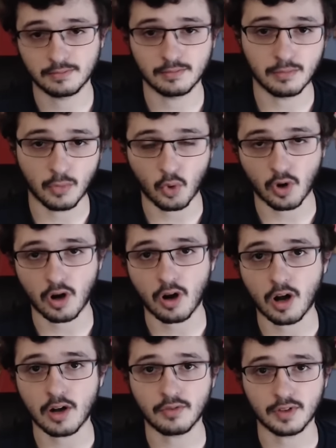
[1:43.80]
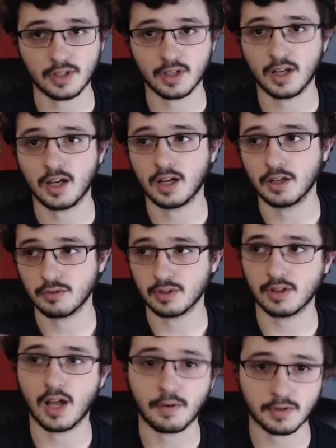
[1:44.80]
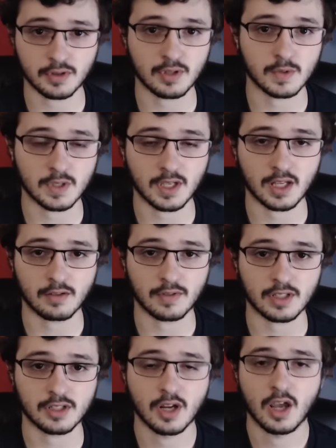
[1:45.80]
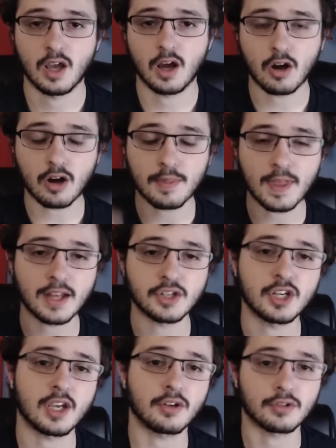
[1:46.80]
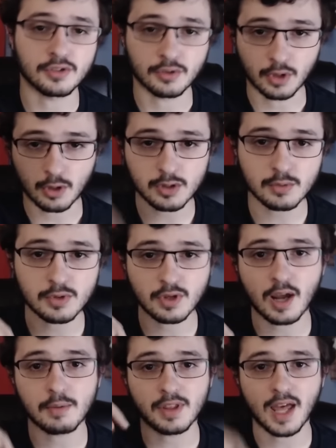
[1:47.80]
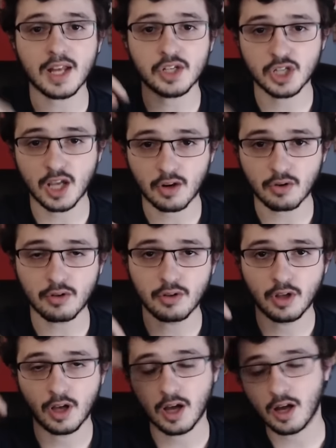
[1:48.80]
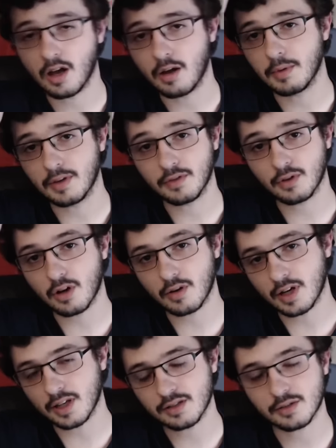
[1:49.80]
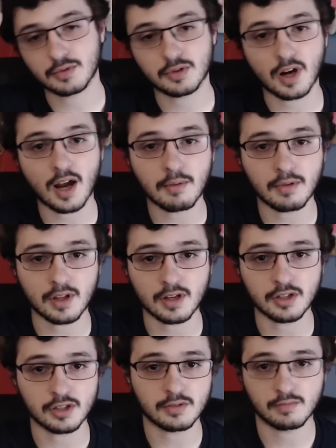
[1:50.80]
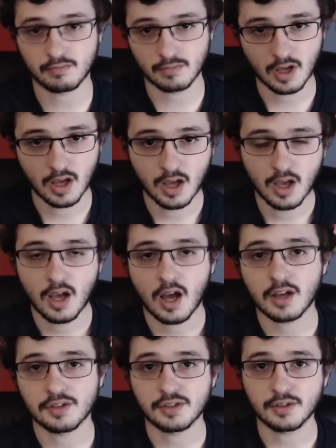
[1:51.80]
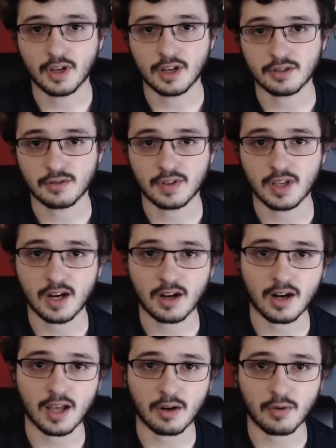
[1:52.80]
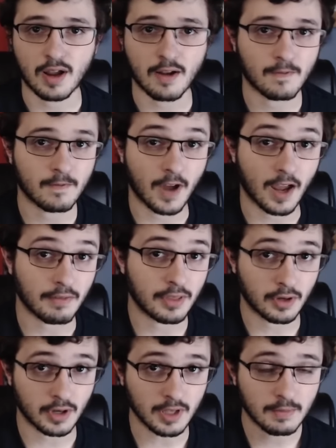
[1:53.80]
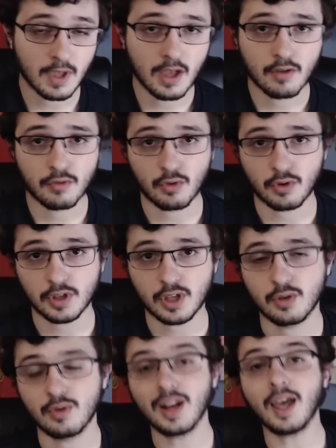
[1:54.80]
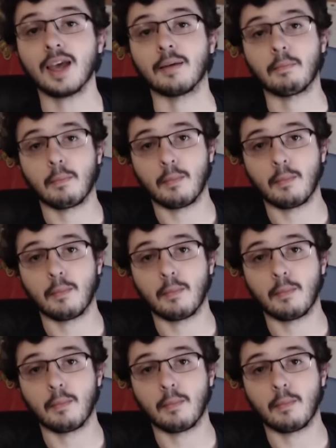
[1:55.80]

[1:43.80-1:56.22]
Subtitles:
more often, doing live streams at the end of each on that channel. So go subscribe to that channel. If you're already subscribed, then just I'll see you guys over there at around 5:30 for the Q&A.